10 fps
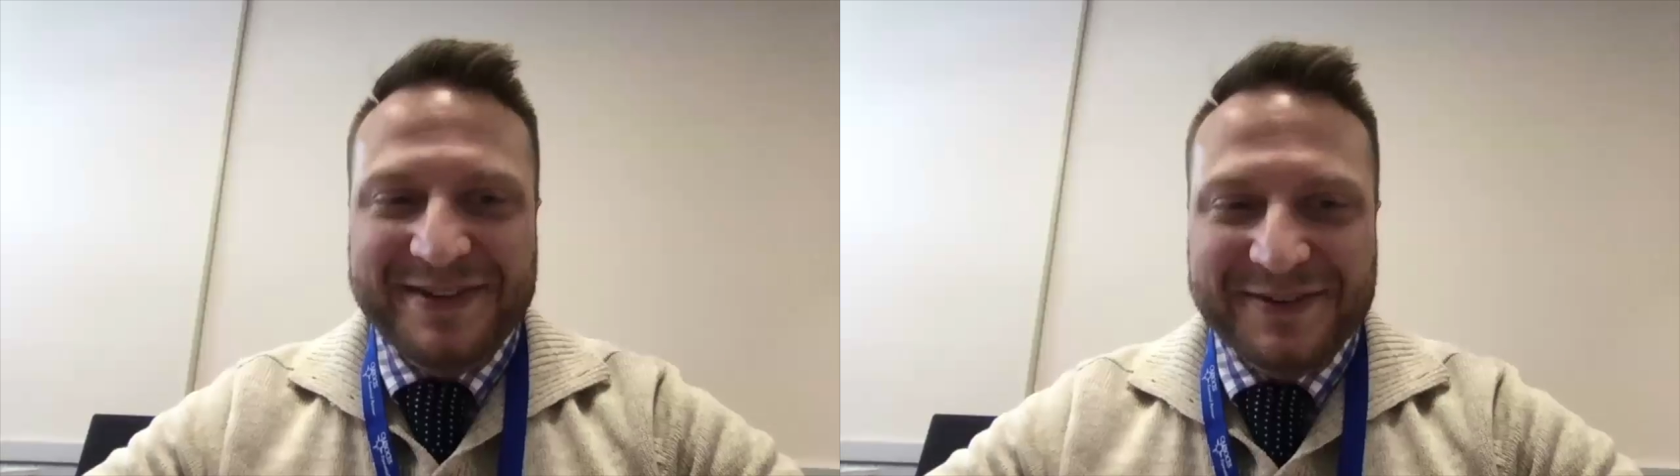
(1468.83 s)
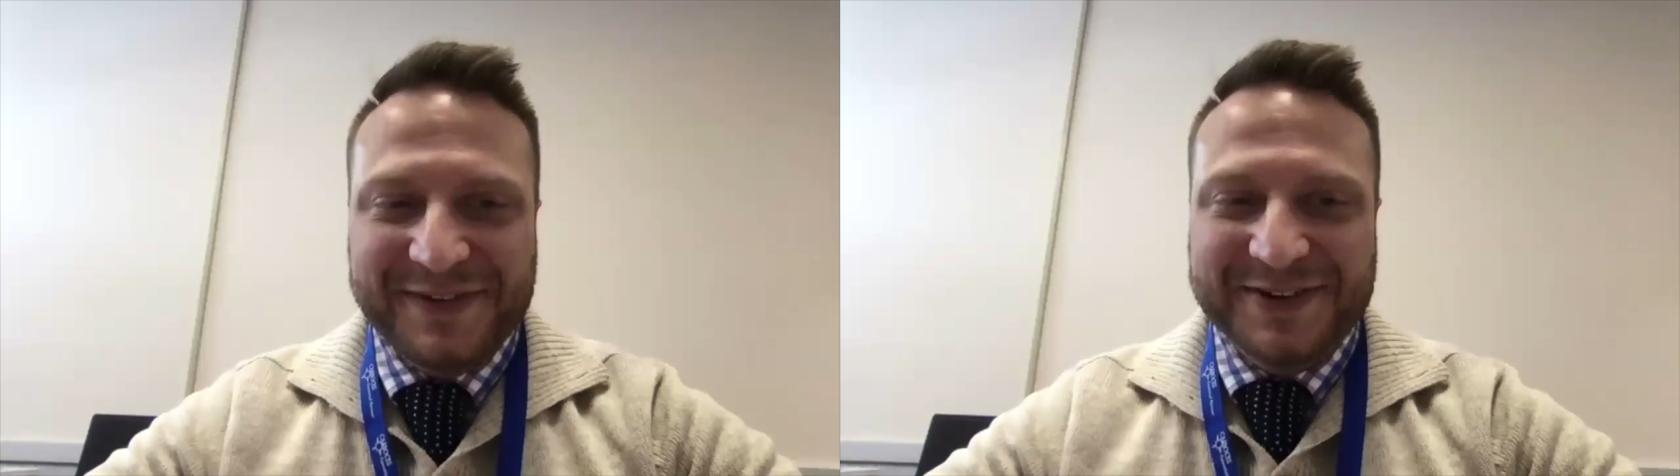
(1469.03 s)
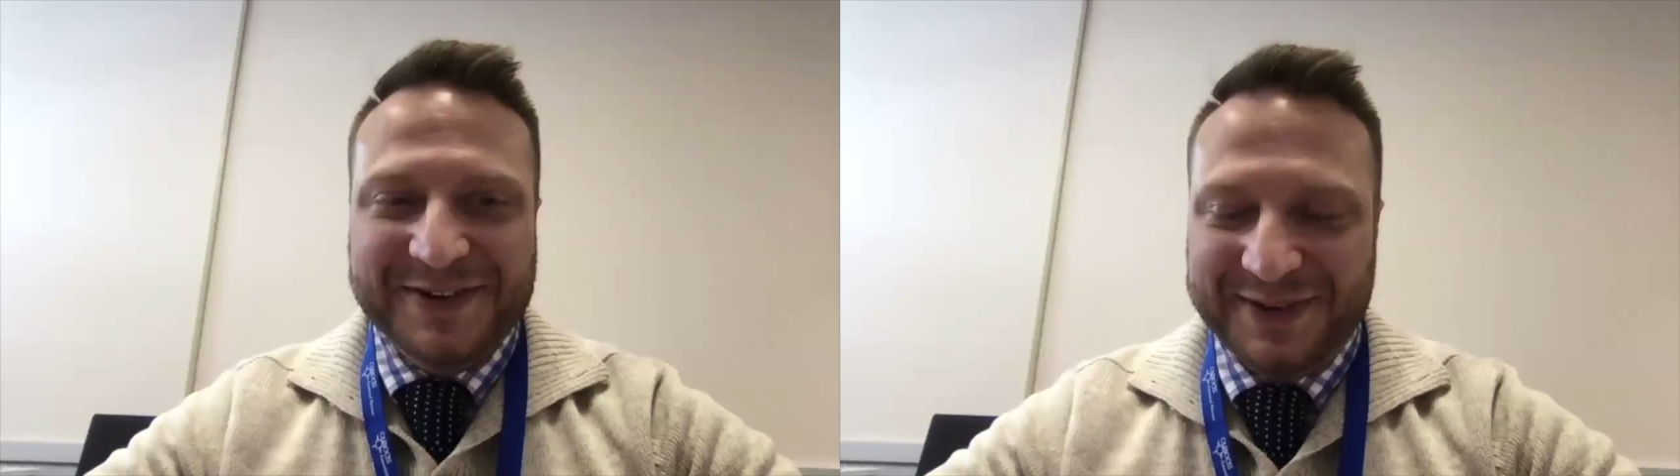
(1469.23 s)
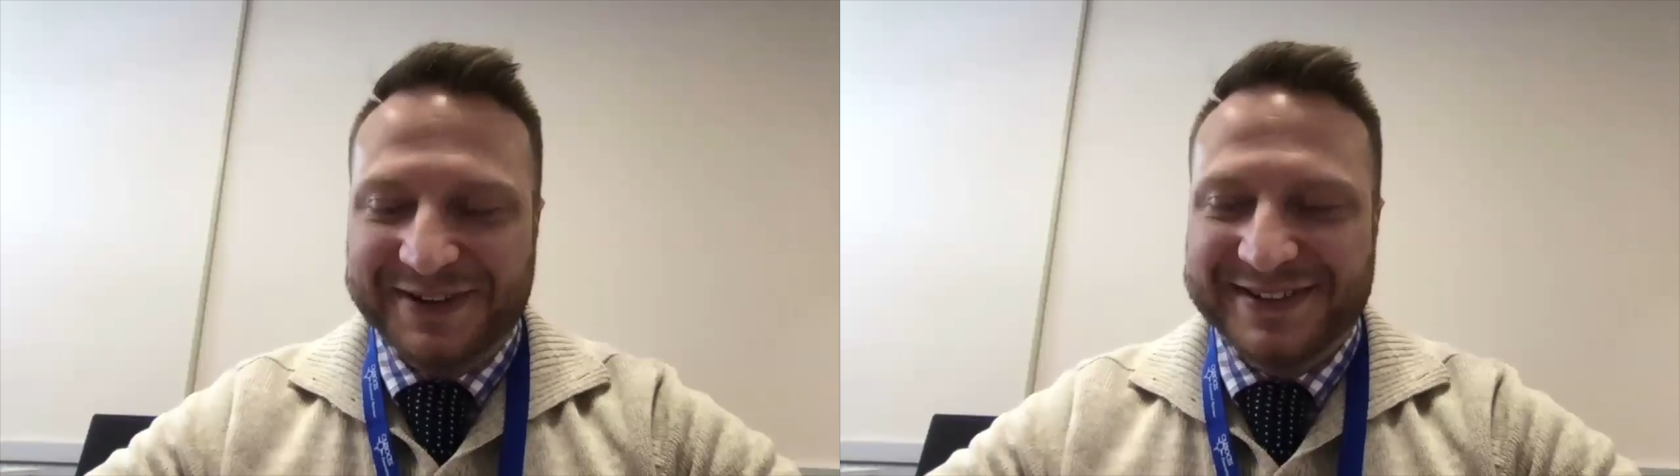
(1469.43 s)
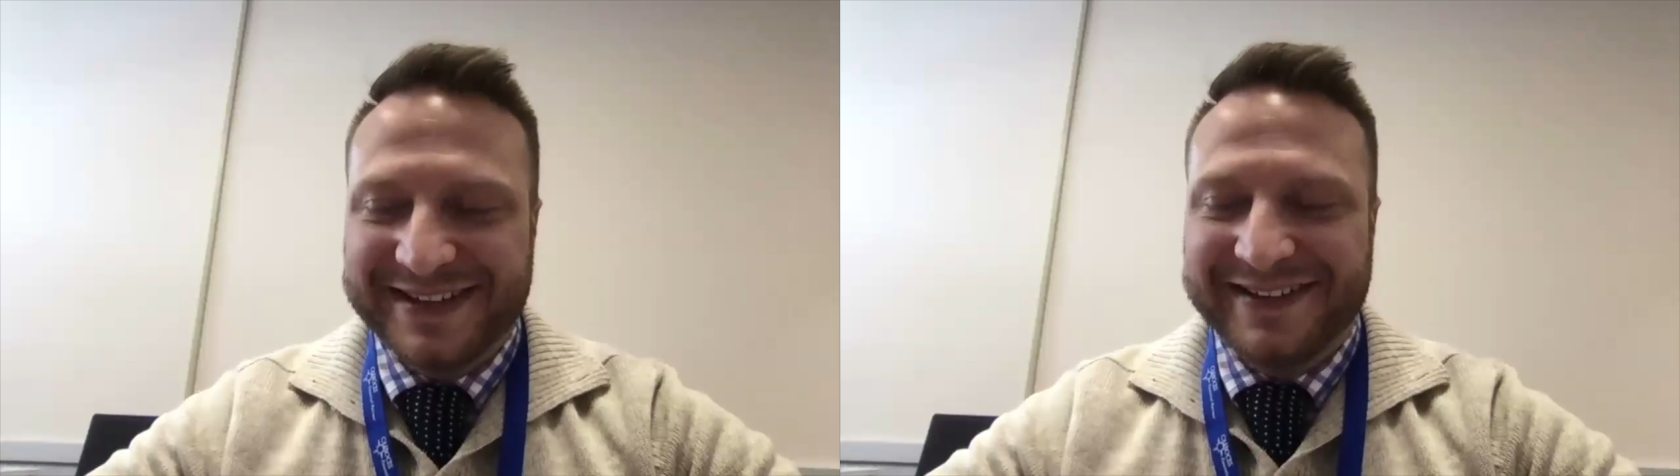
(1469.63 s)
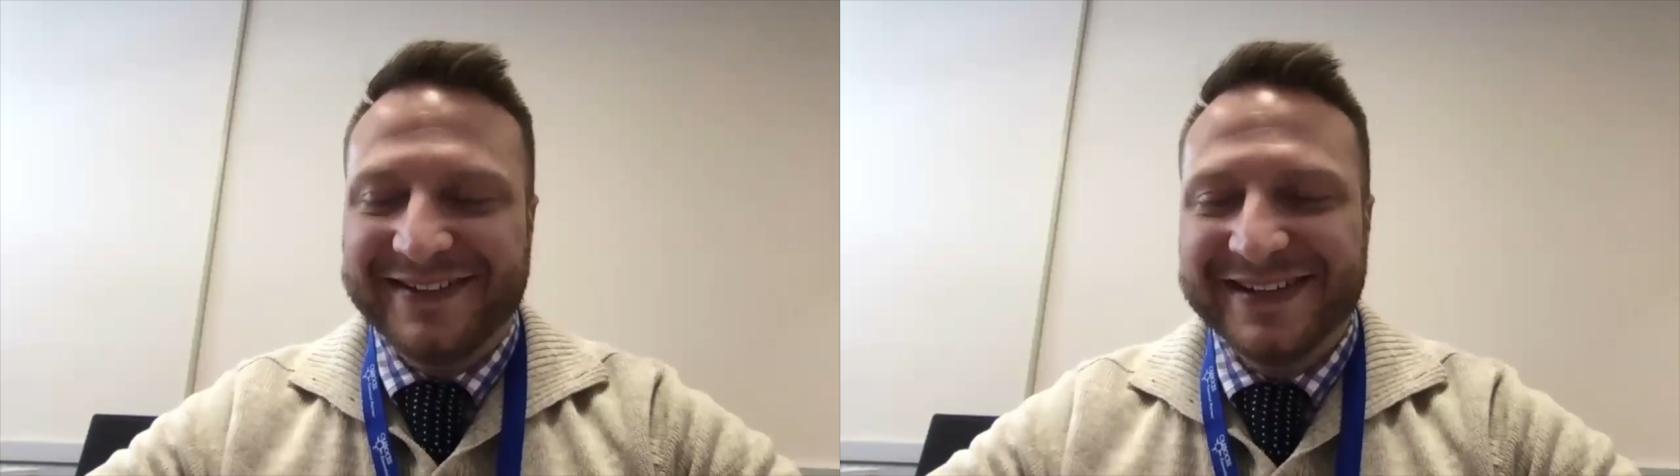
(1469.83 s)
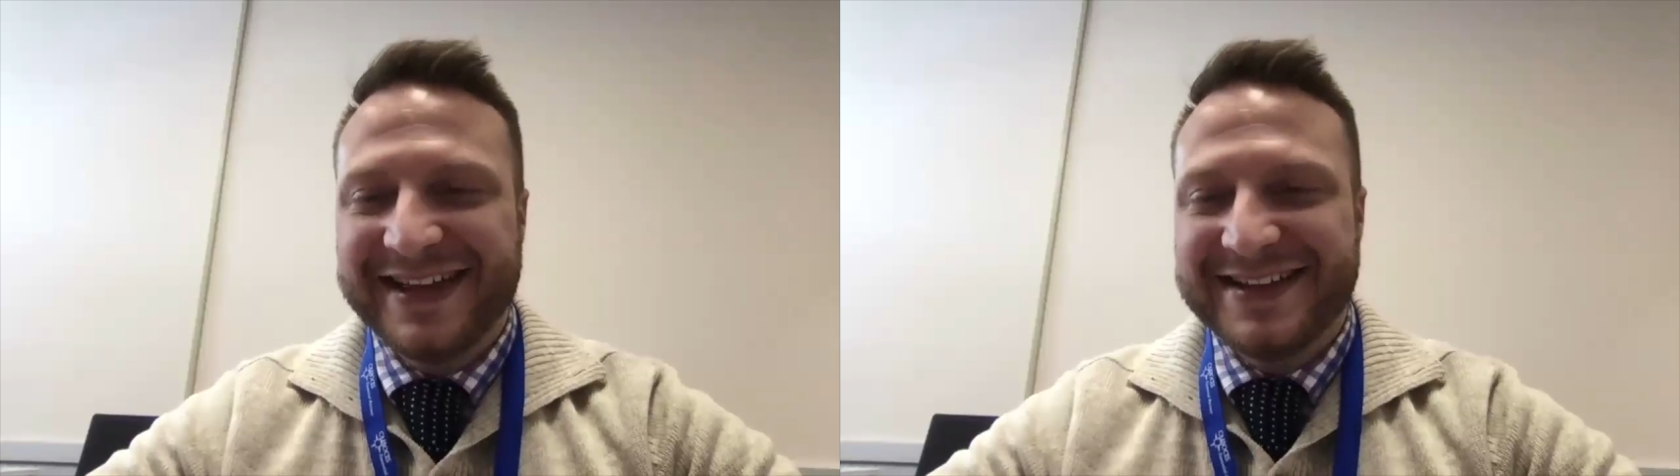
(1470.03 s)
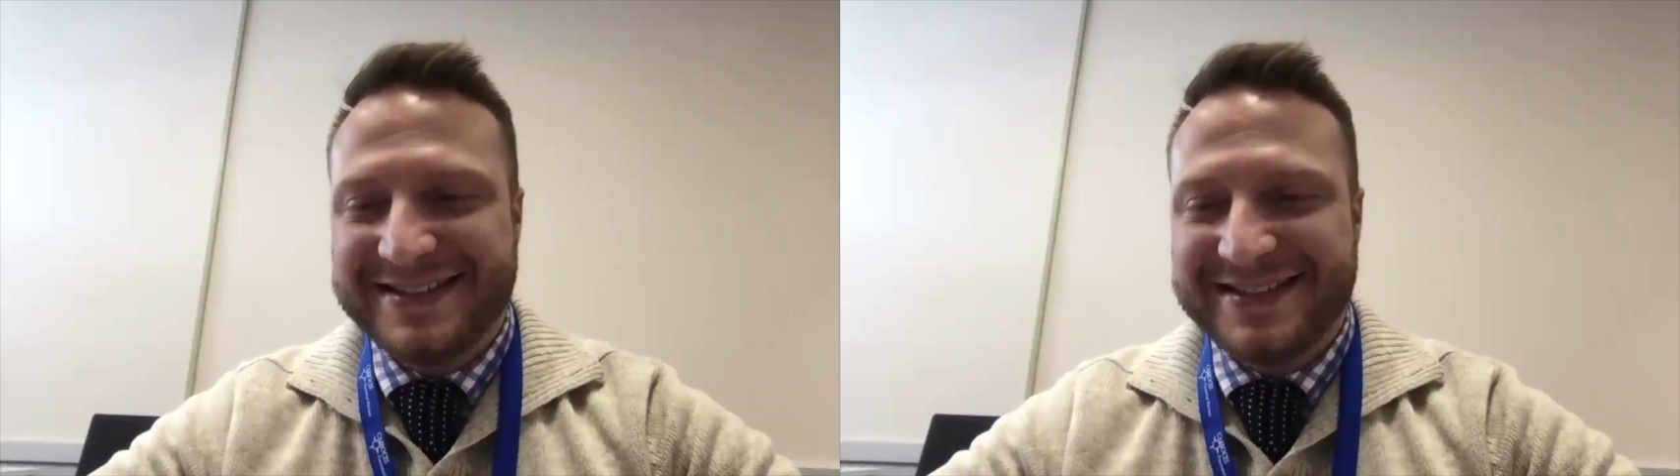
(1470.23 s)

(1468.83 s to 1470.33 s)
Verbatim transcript: be the first one, so